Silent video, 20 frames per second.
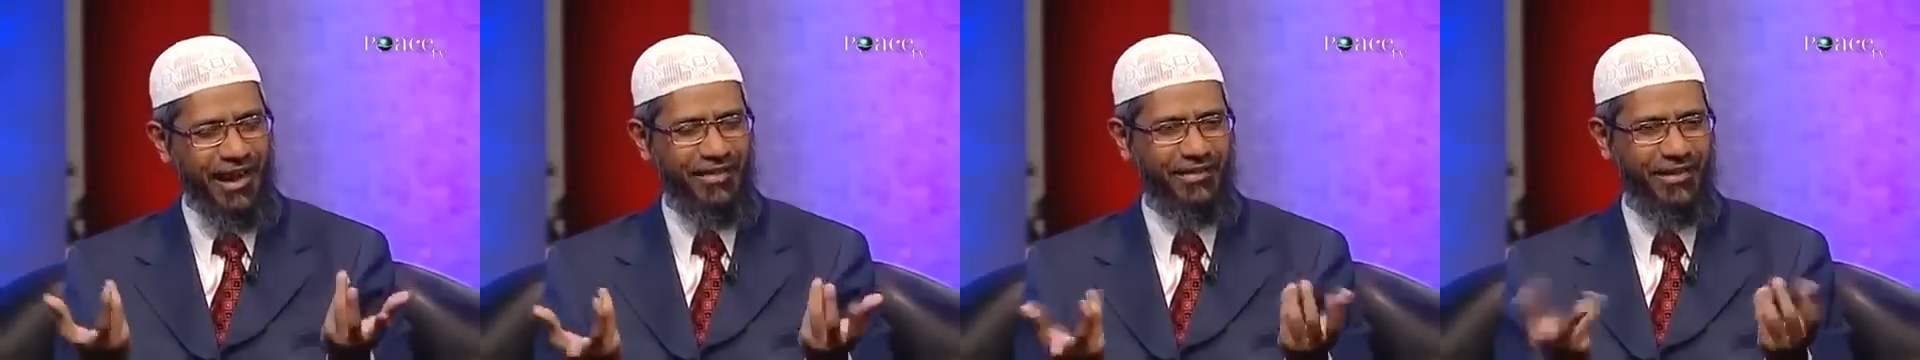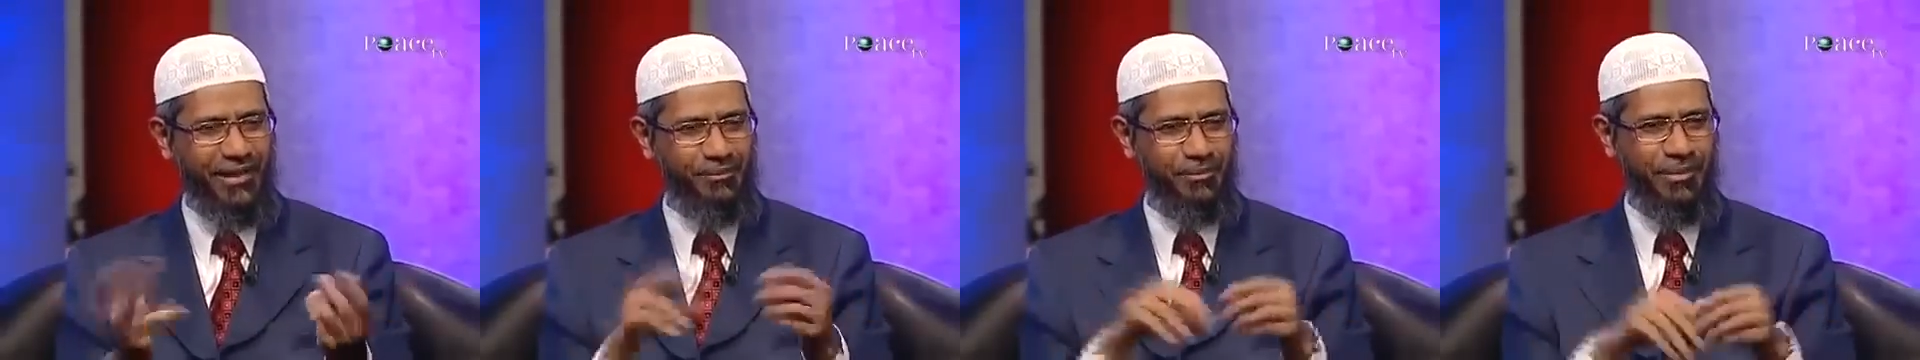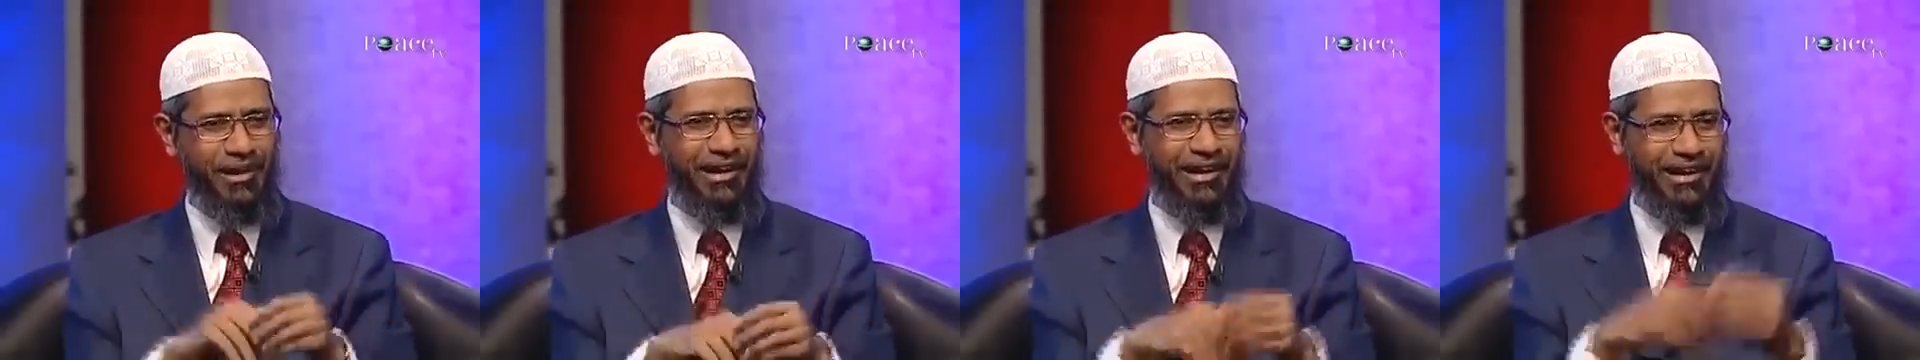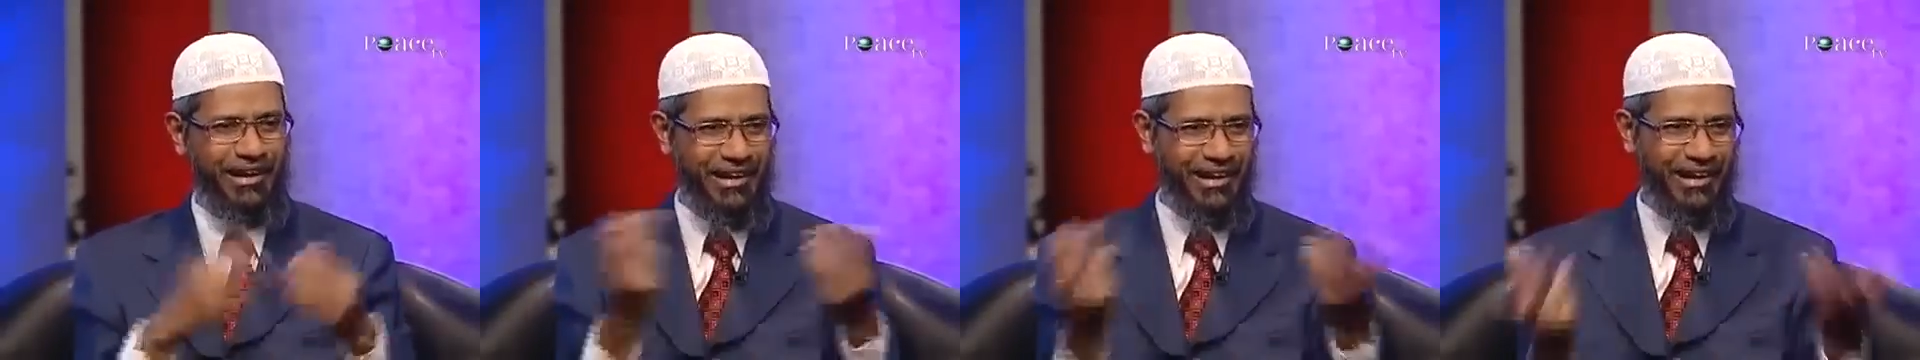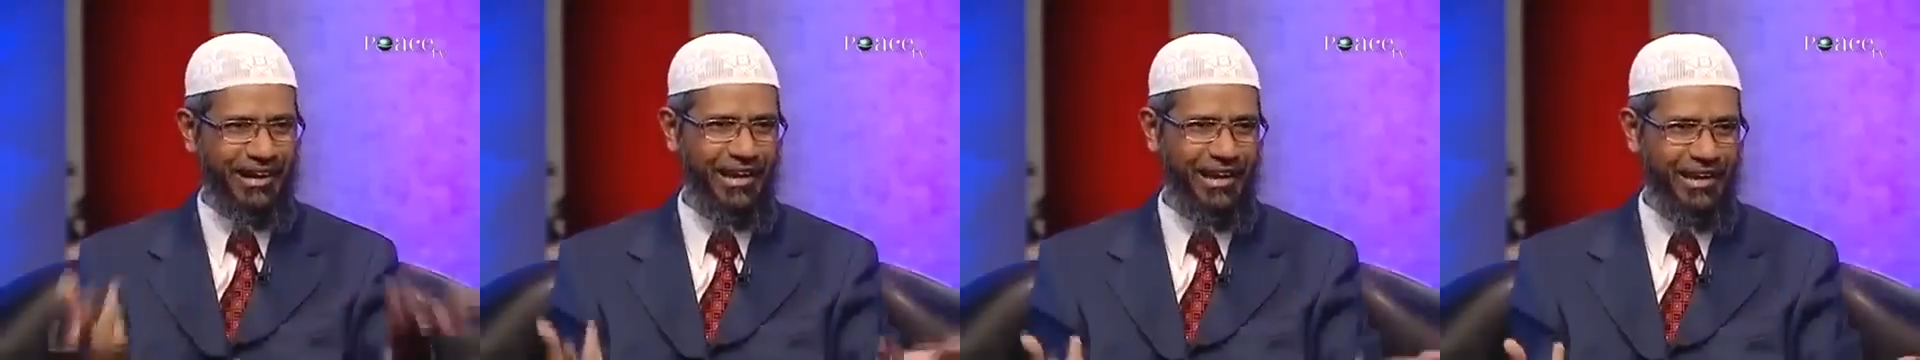and then break
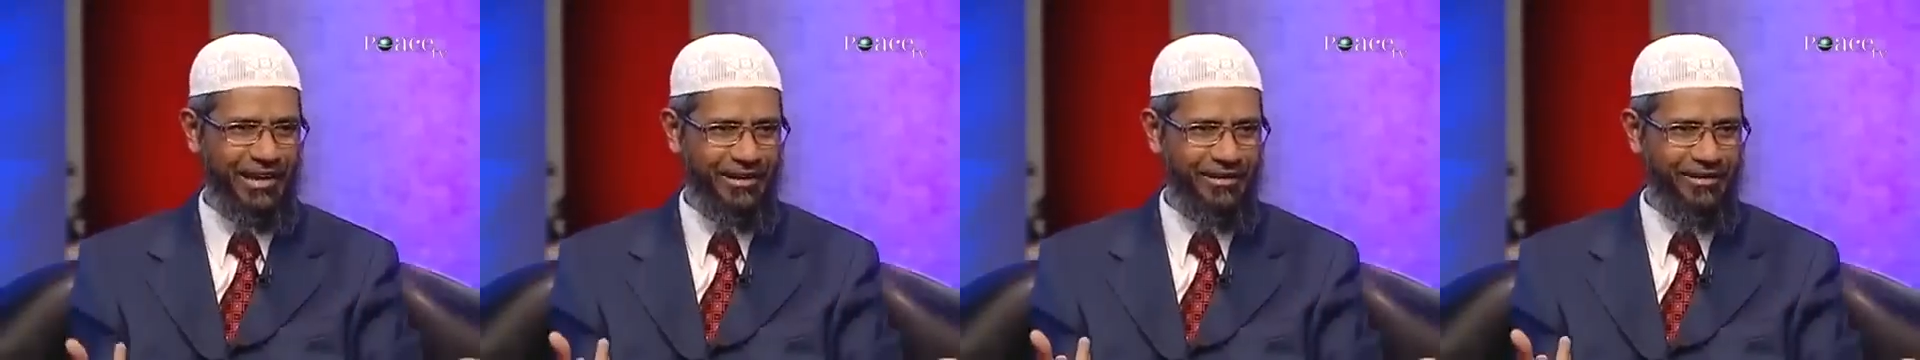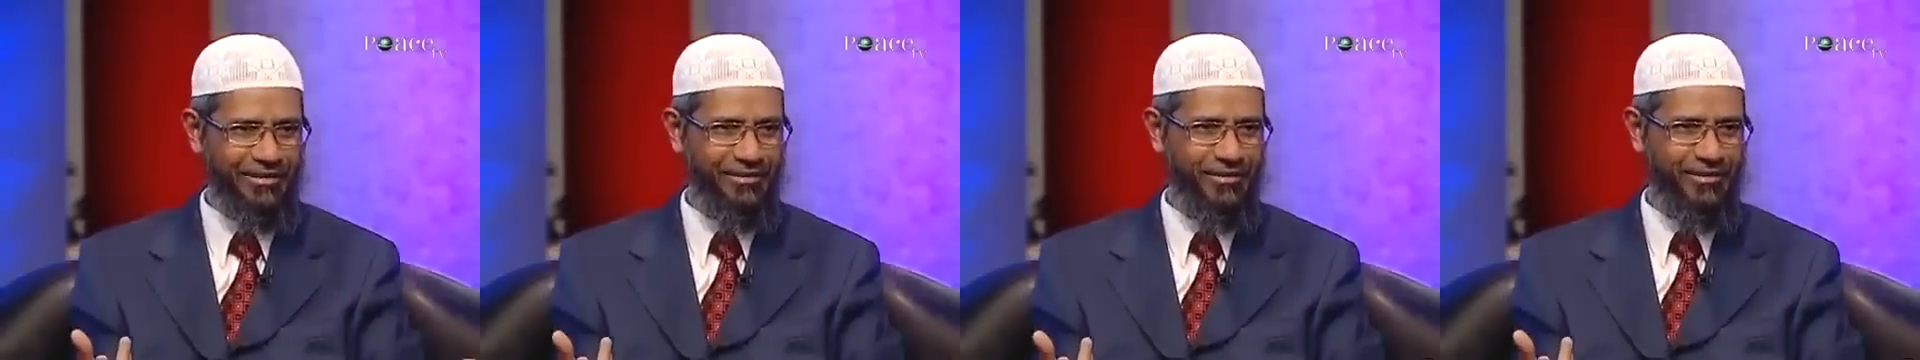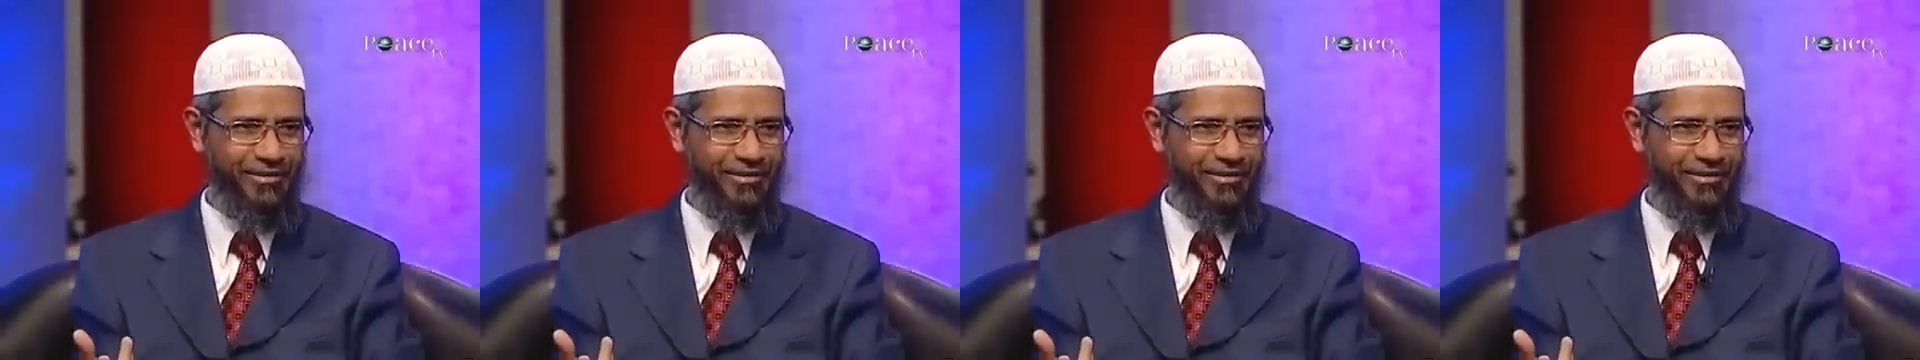it, and again